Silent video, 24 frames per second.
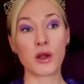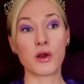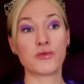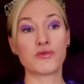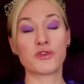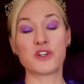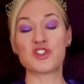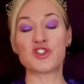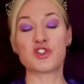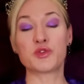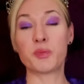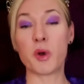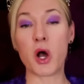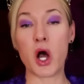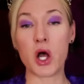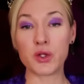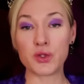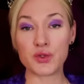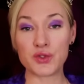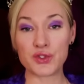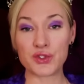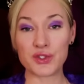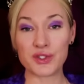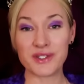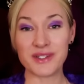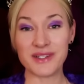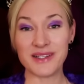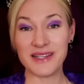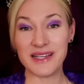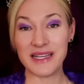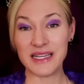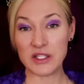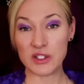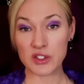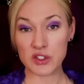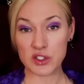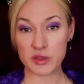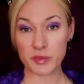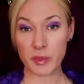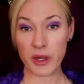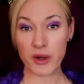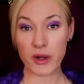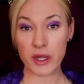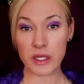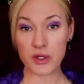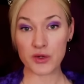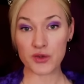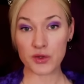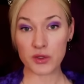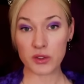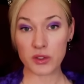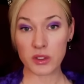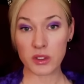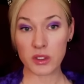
response in the spirit